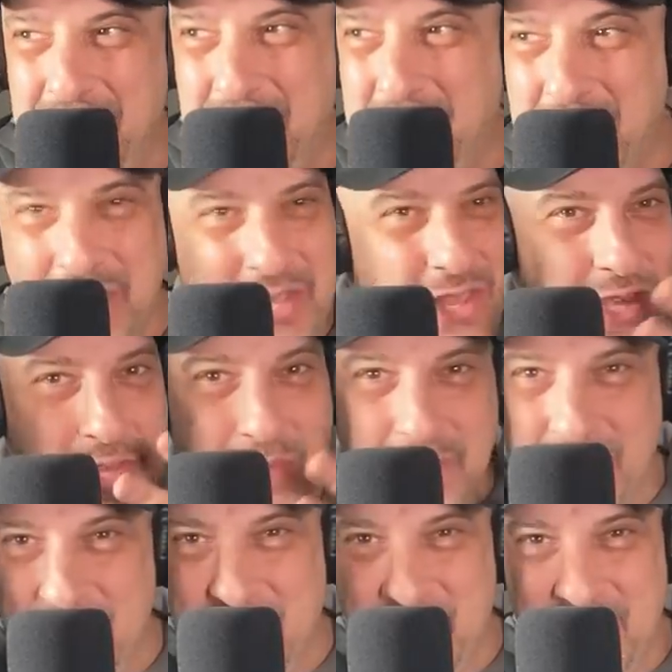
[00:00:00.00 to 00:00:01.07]
just the
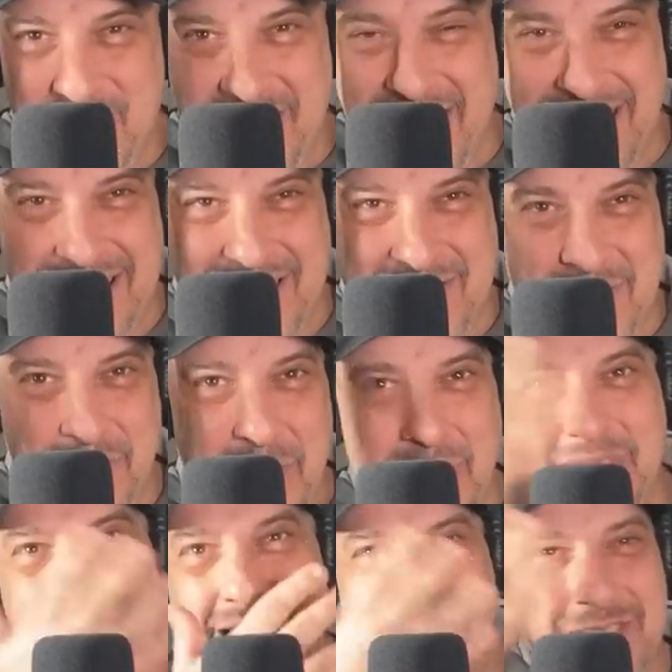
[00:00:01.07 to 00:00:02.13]
kind of the smell
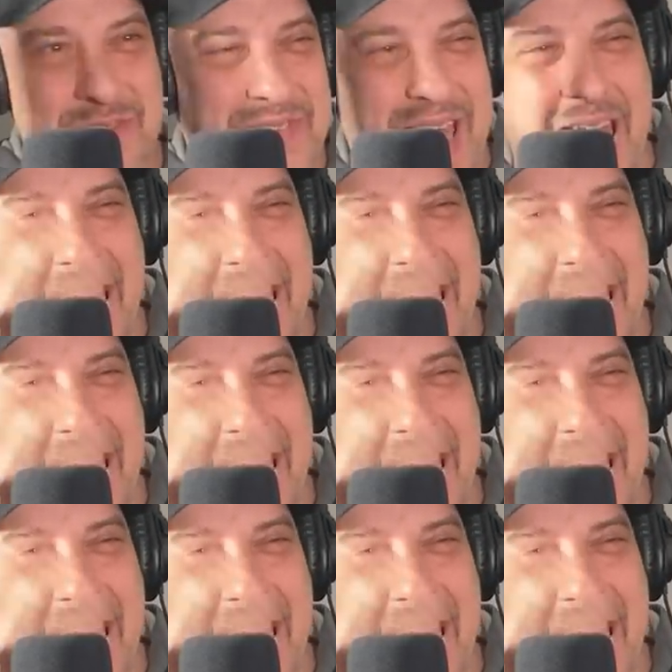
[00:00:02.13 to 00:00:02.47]
test or the